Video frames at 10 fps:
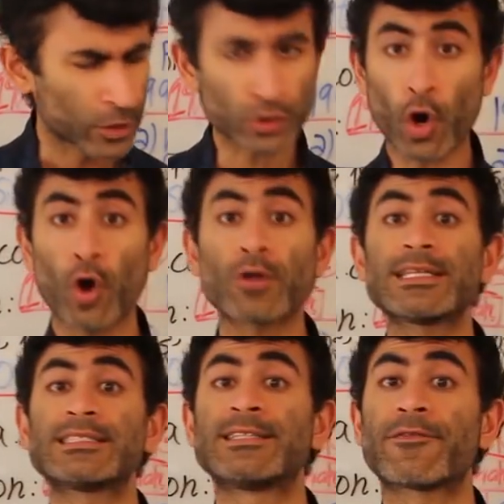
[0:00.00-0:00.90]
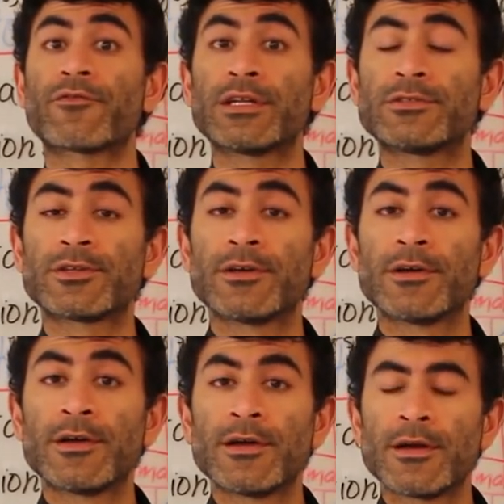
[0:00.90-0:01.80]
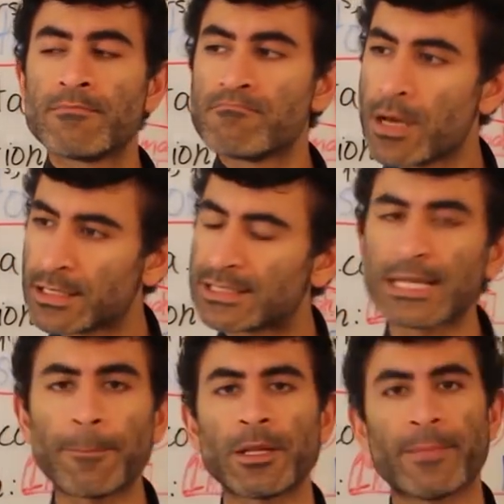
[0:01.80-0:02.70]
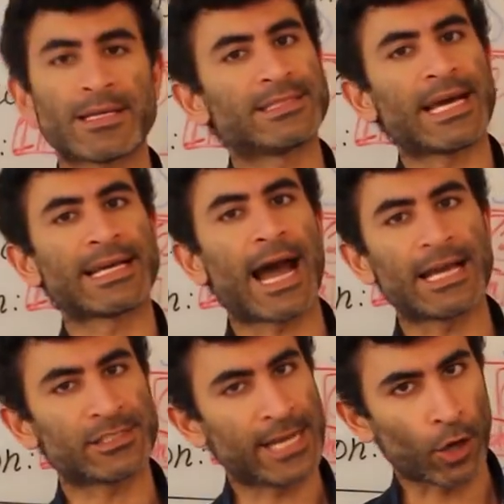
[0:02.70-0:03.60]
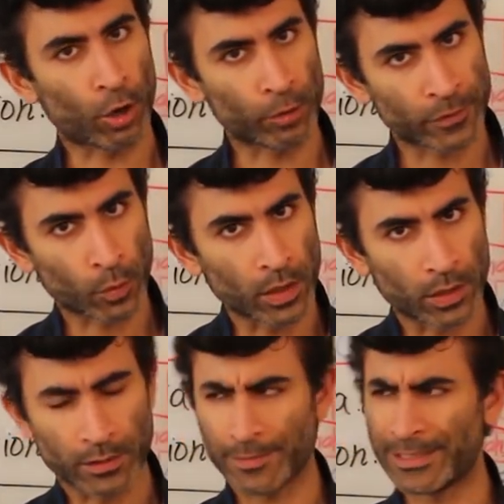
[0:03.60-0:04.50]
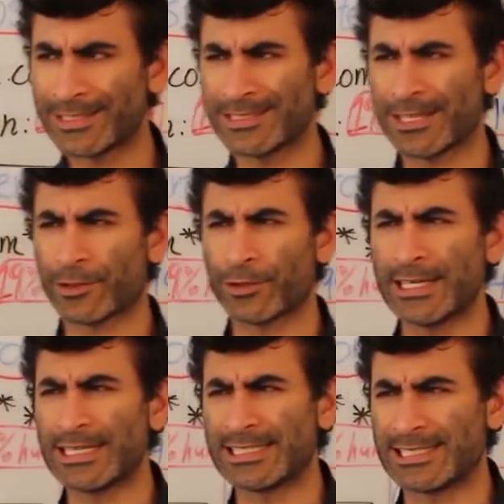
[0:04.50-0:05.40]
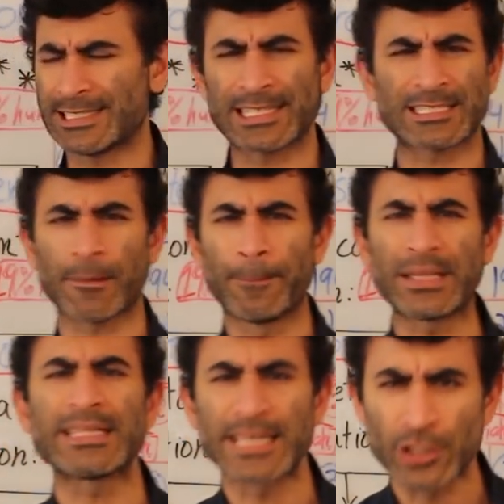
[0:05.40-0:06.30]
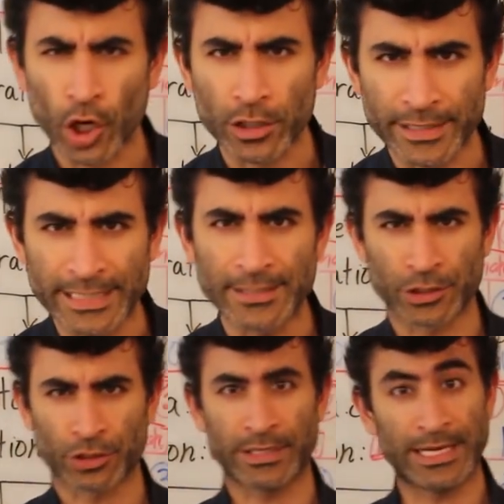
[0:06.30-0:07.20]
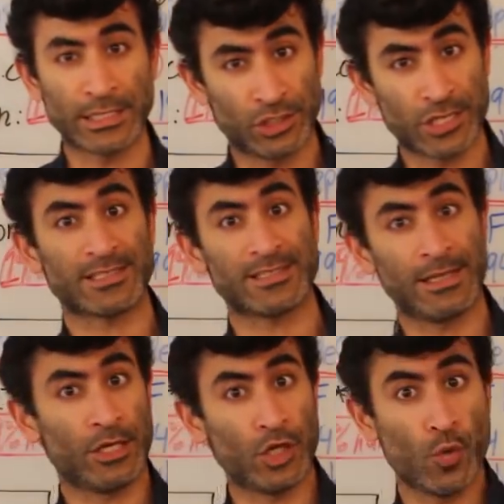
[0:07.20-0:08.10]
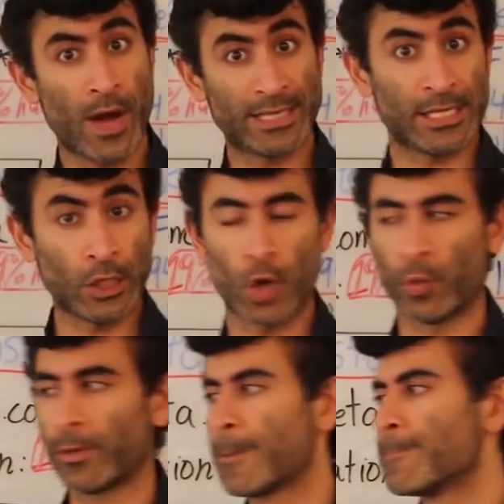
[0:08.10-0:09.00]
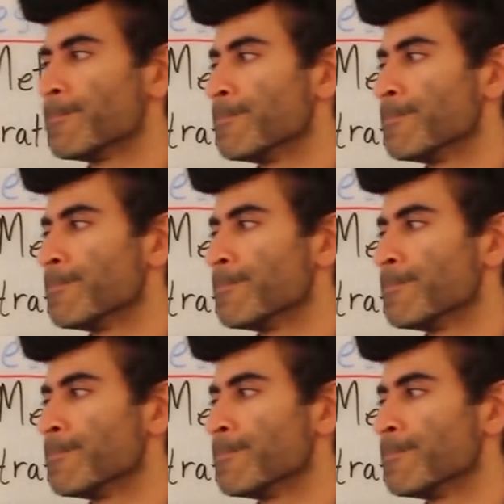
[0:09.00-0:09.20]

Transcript: There's all these different supplements that guys take all over the world. I mean, this is a $36 billion industry just in the US alone,